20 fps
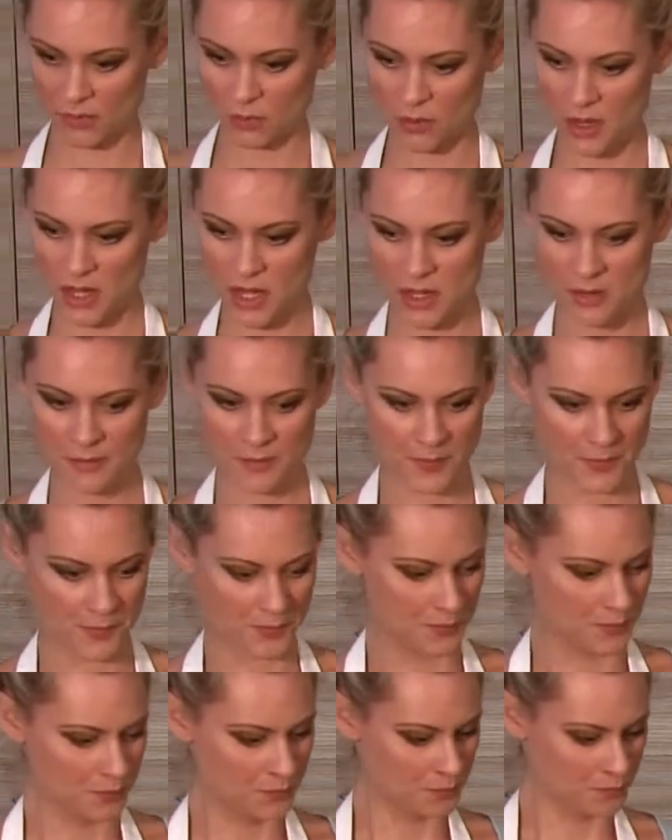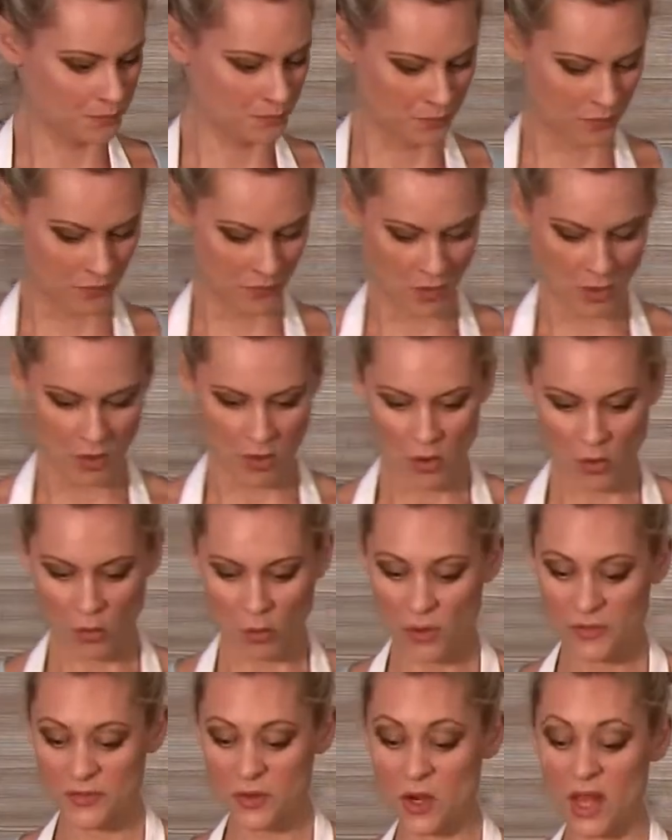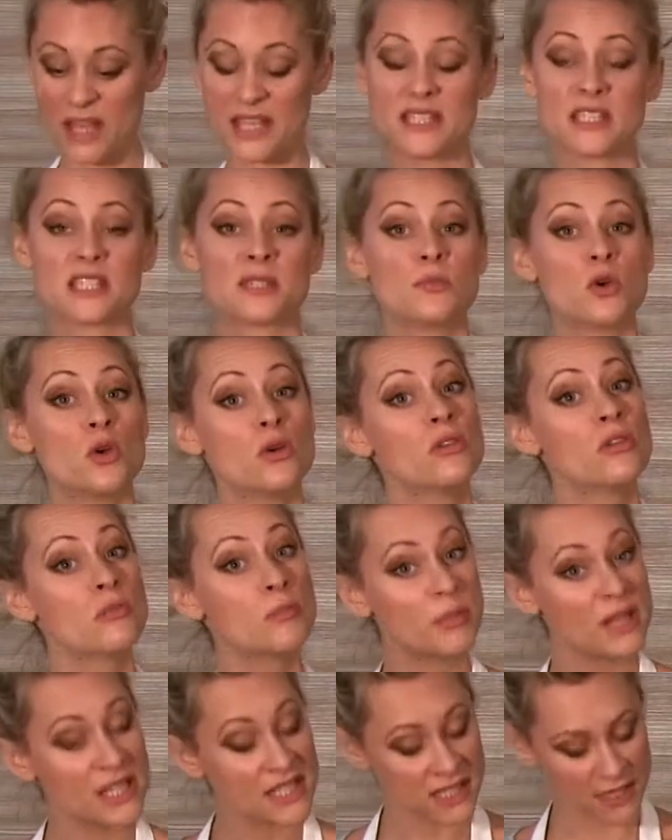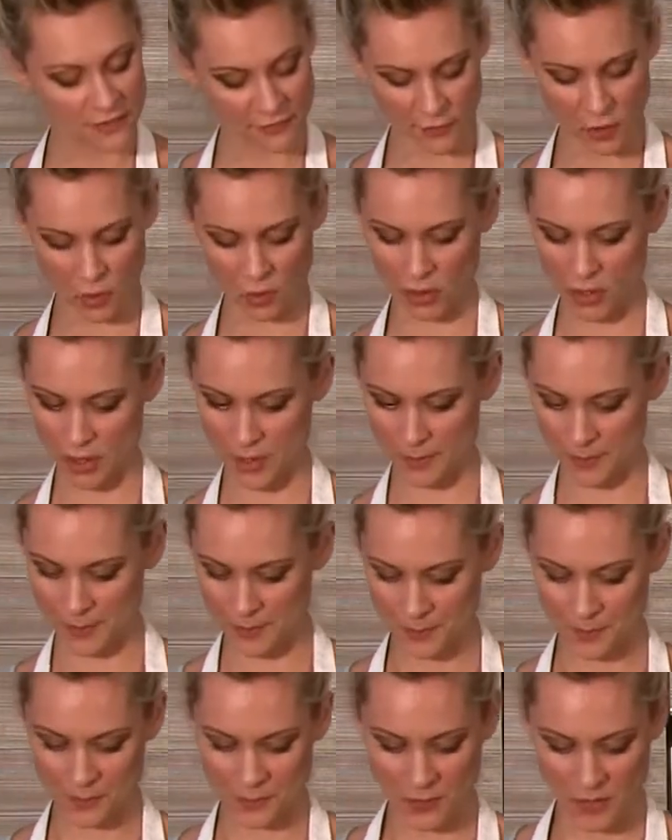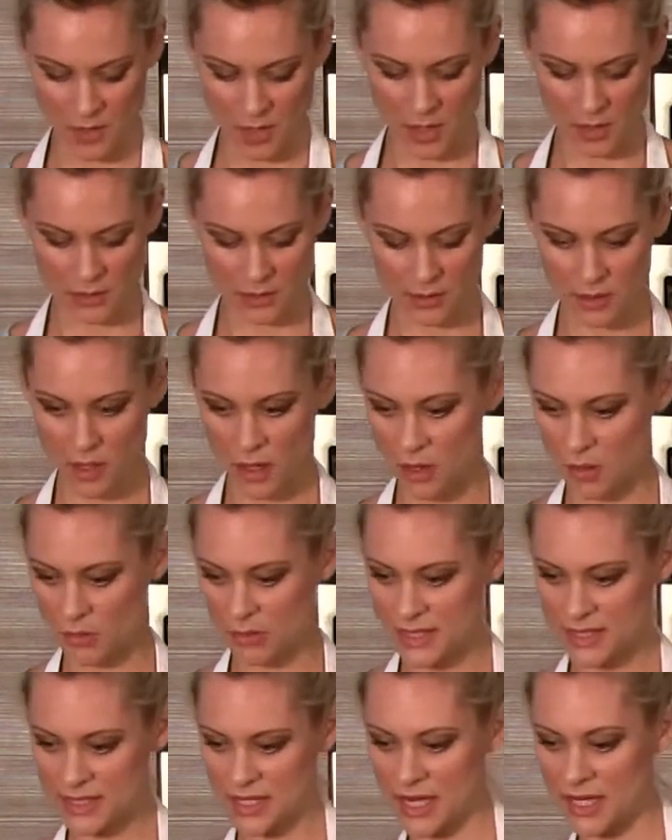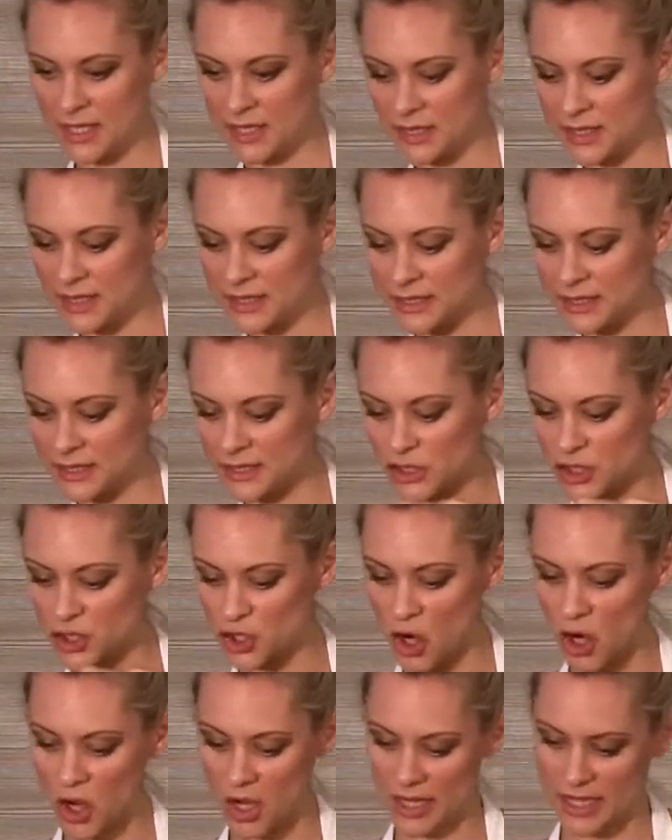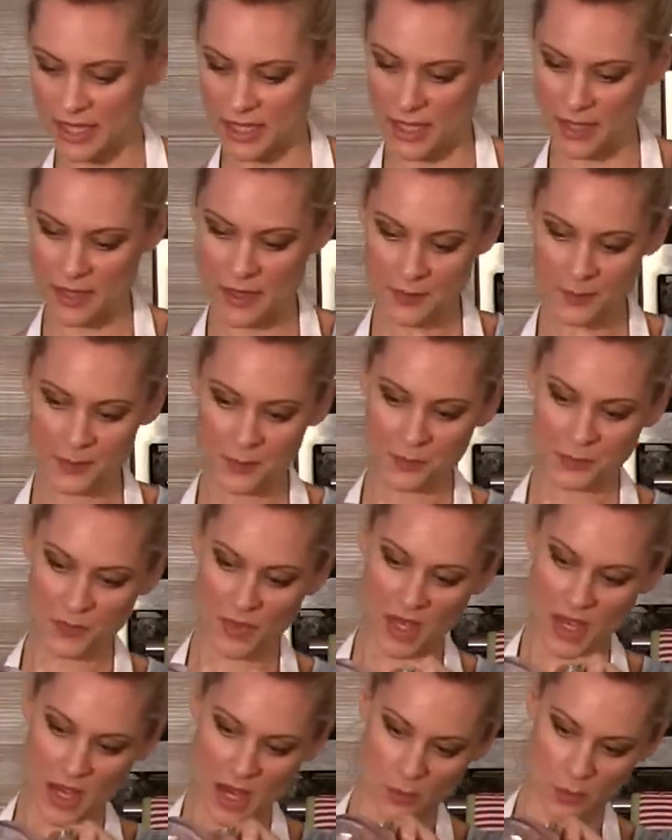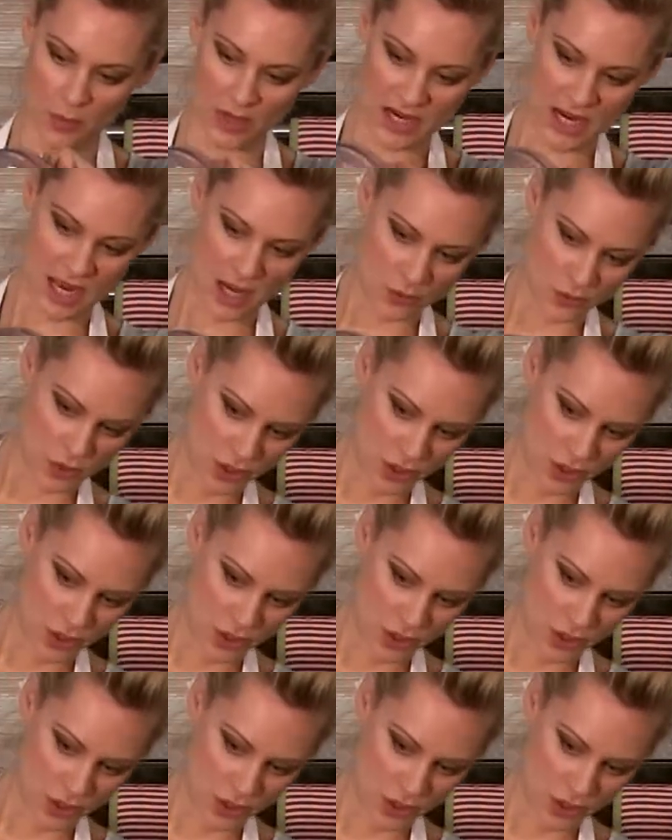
of the way. Or if you like it smooth, blitz it for longer. So let's get a little, little jar here and we're now